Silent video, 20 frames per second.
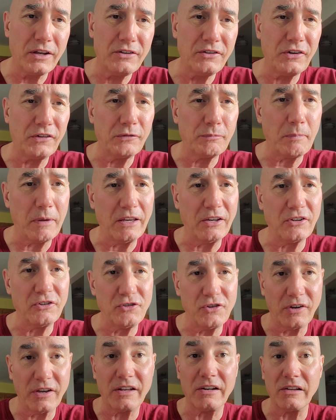just because
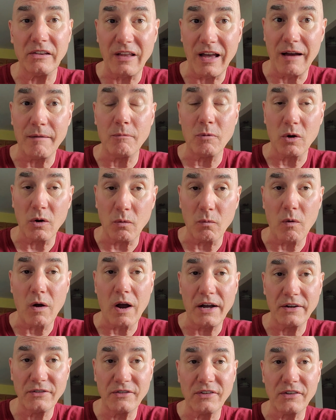you get a lot more
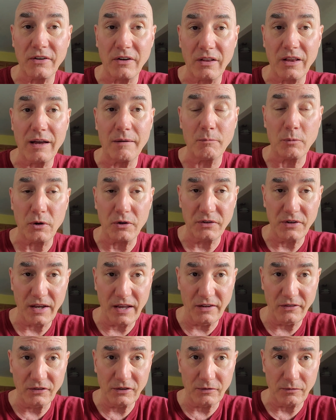watch there and a lot more
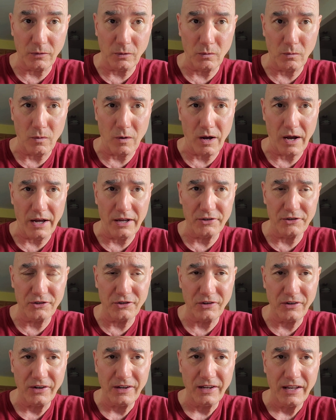tasteful watch.